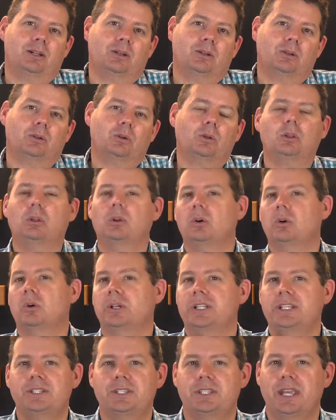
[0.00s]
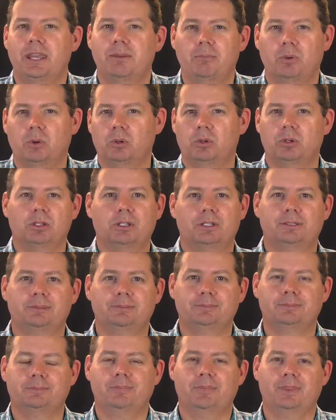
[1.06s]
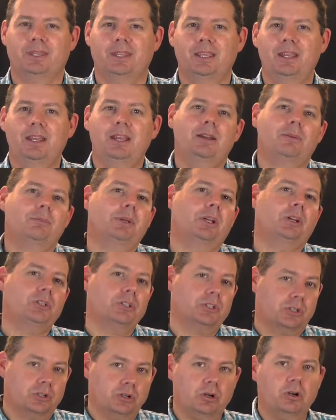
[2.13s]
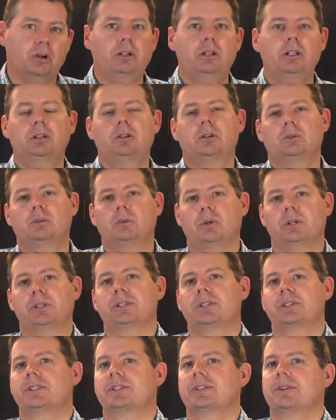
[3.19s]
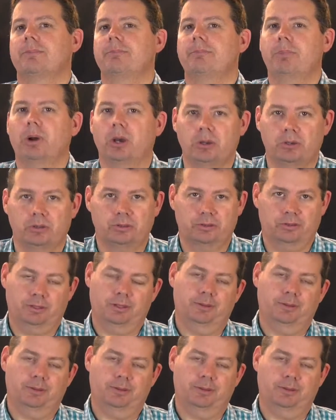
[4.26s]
Or Lord, is there more? Because God wants both.